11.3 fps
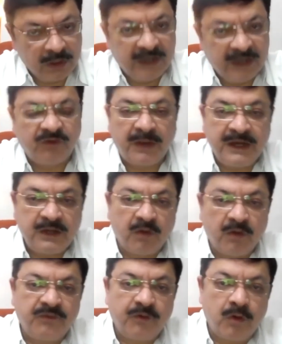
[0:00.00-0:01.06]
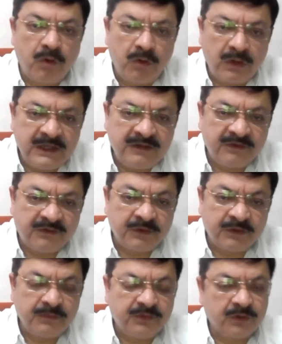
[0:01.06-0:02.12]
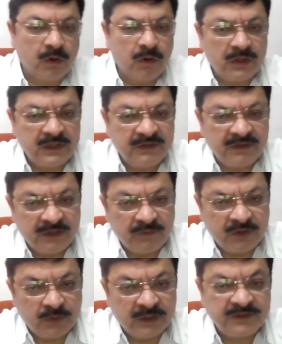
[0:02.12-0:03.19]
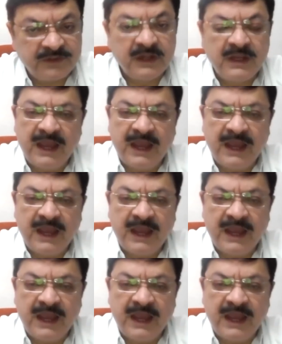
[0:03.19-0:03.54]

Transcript: In spite of all these systems, all these individuals,